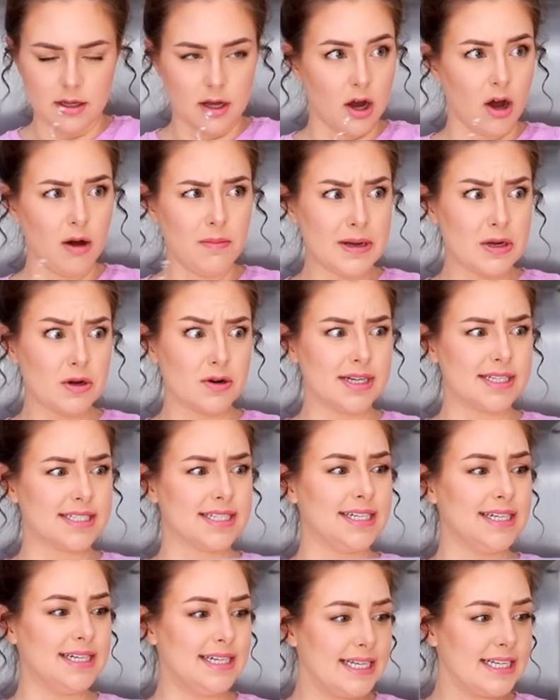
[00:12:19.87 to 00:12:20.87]
Oh my god, it's
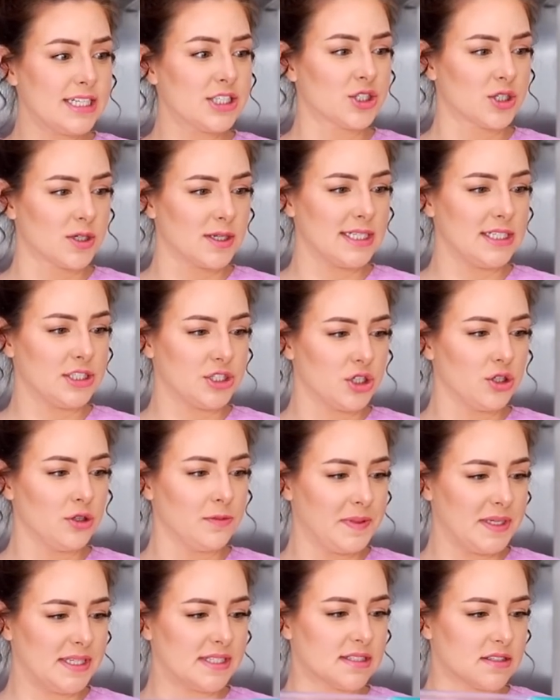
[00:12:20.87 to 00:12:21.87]
literally 2
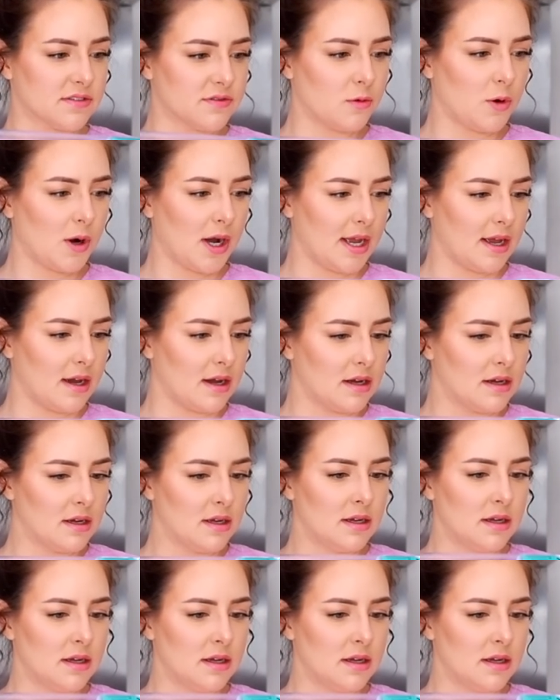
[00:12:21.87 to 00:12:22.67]
pieces of wire.